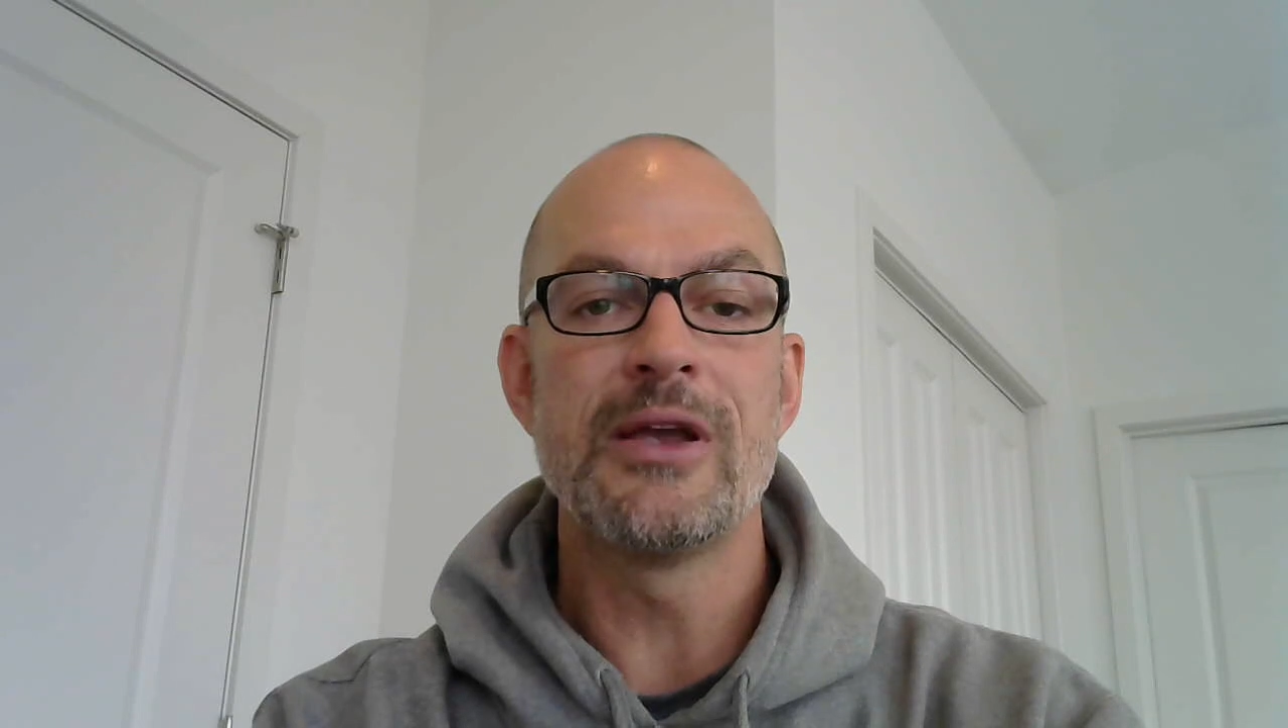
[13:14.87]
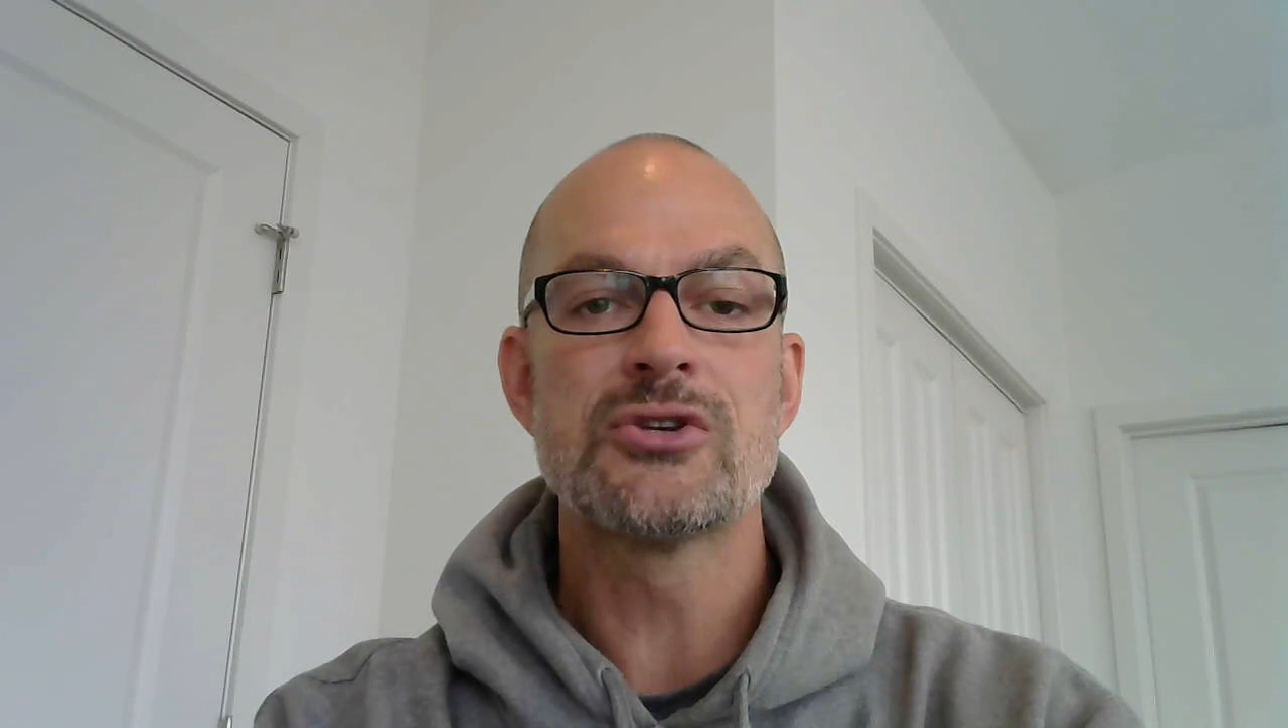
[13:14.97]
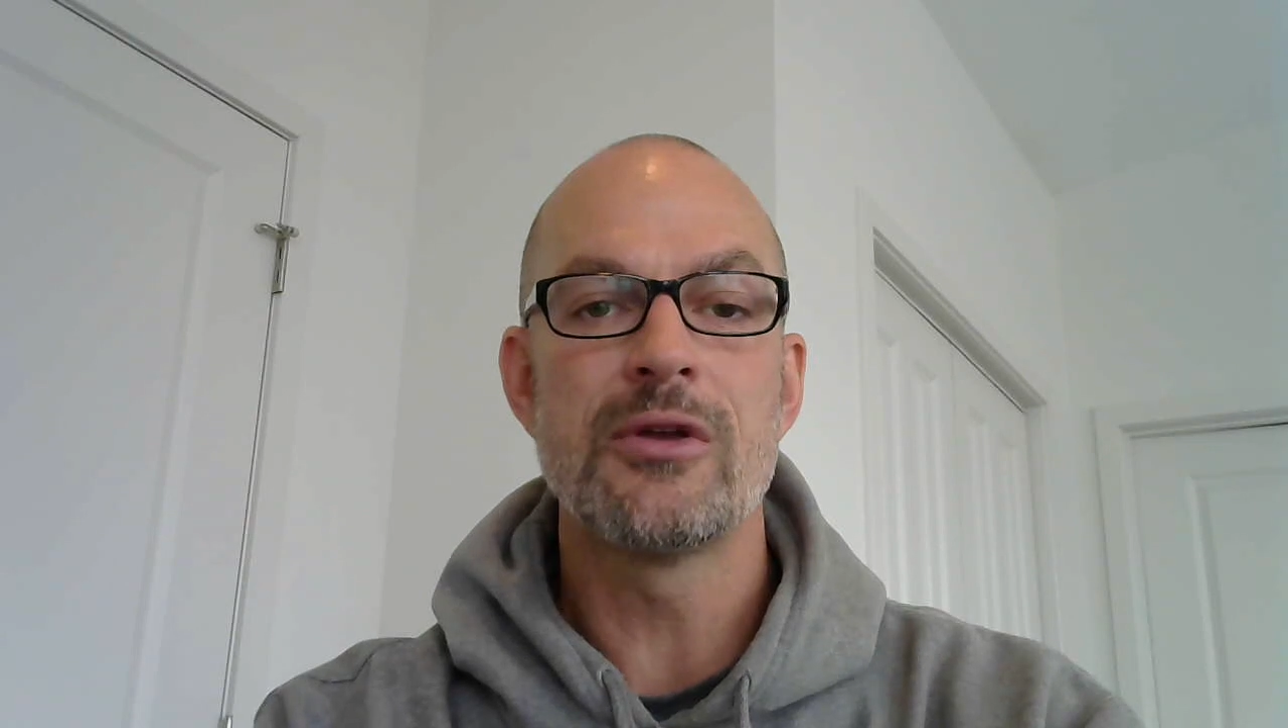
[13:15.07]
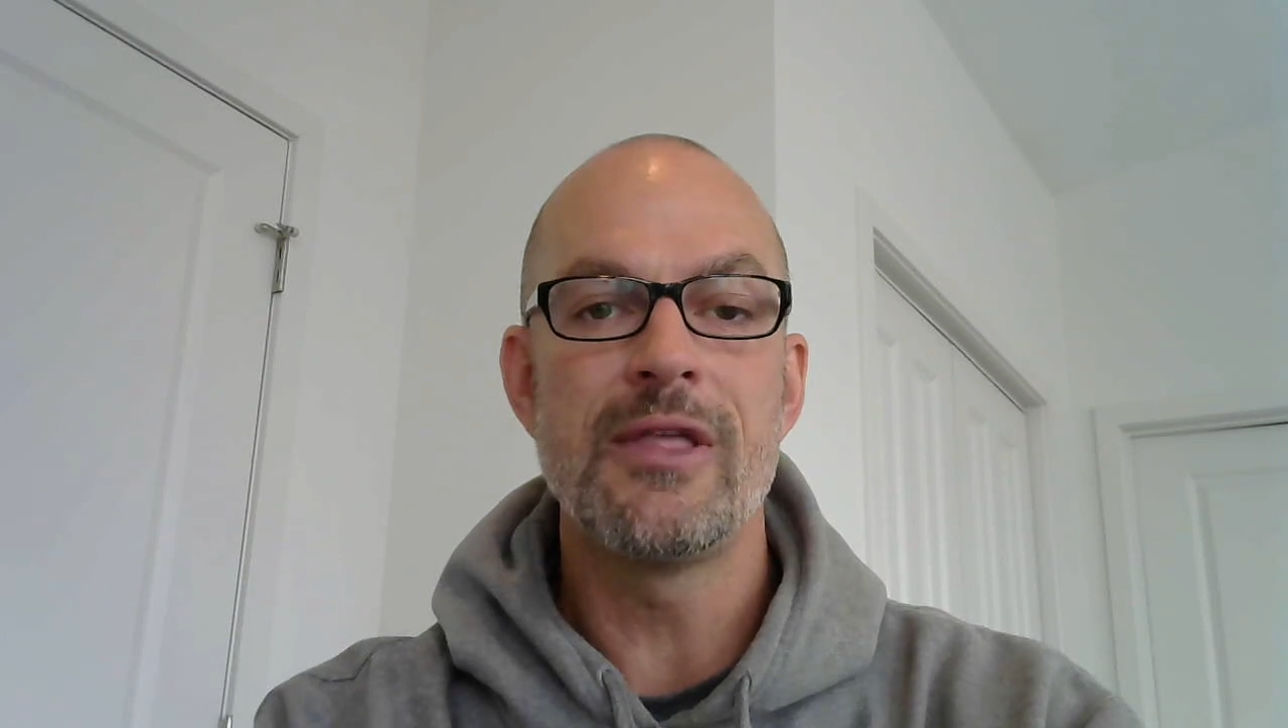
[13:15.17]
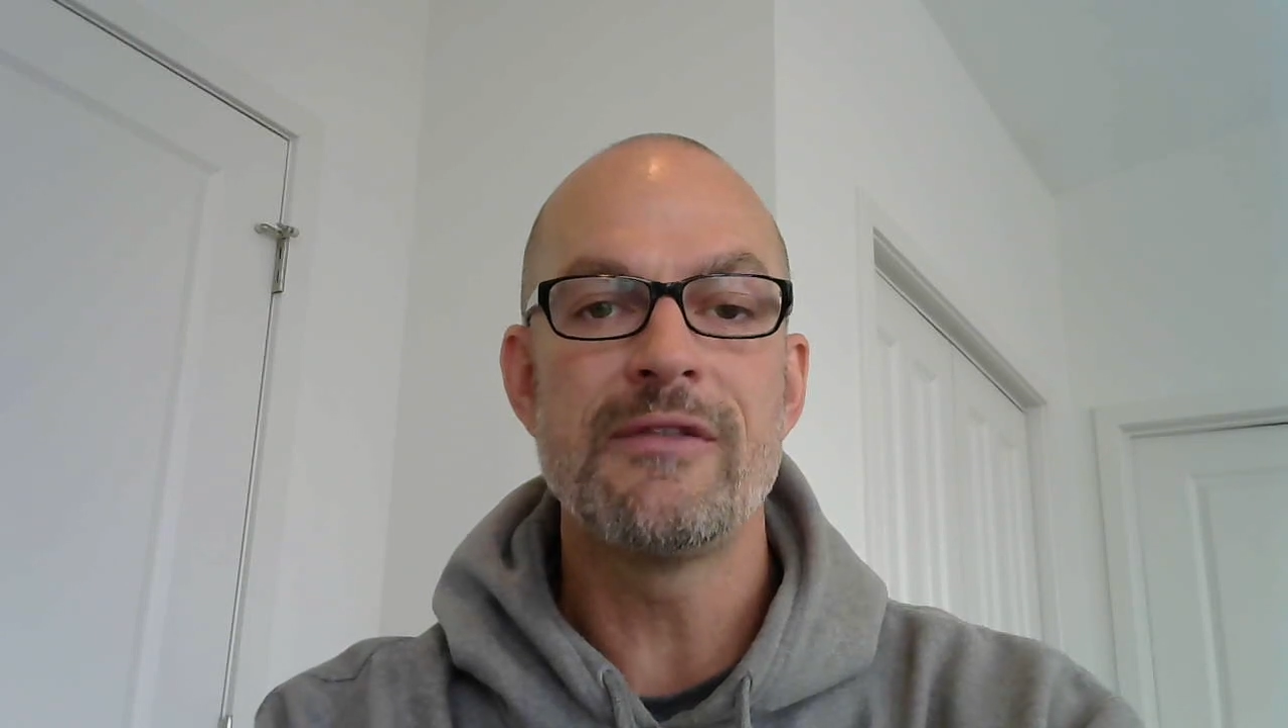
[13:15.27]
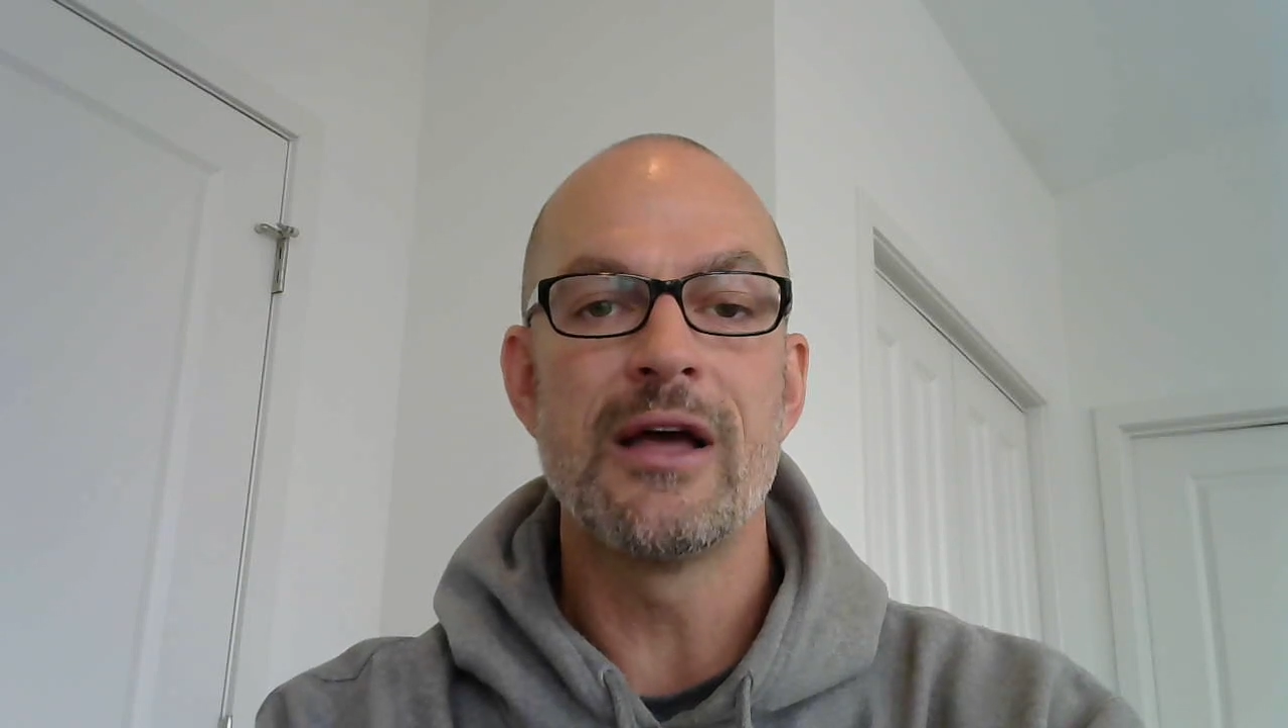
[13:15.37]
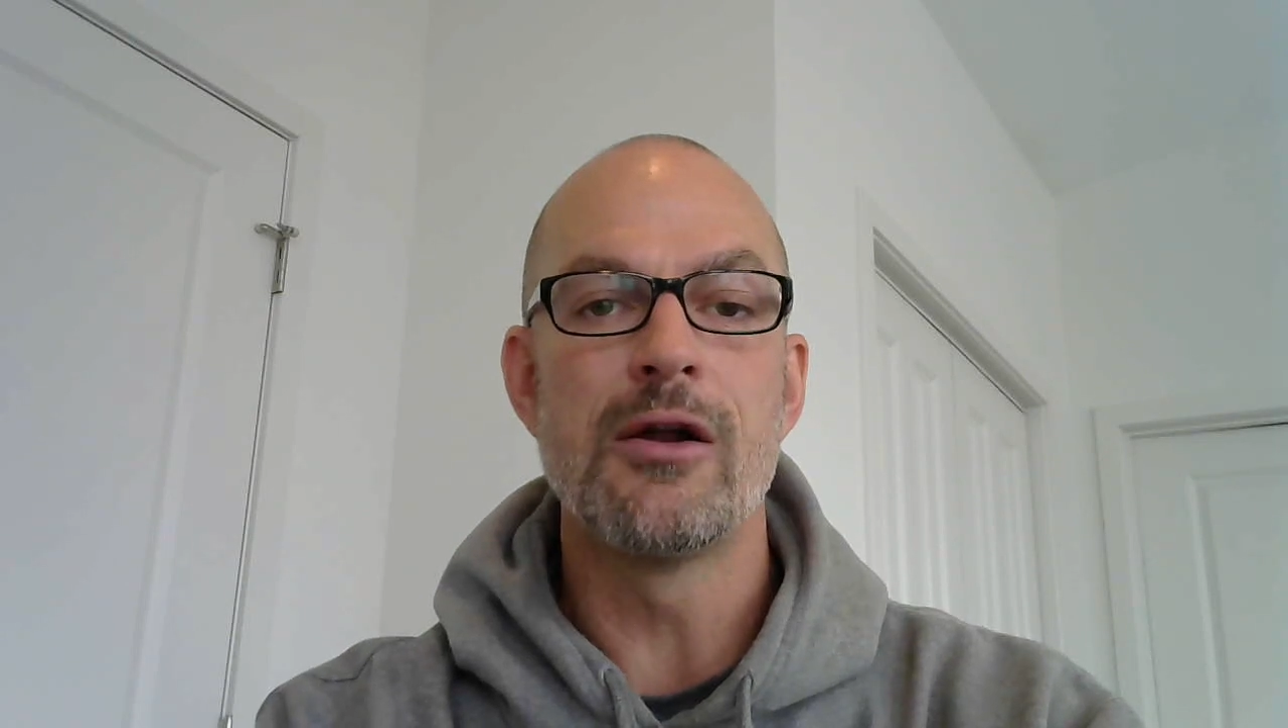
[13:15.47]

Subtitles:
sure they've got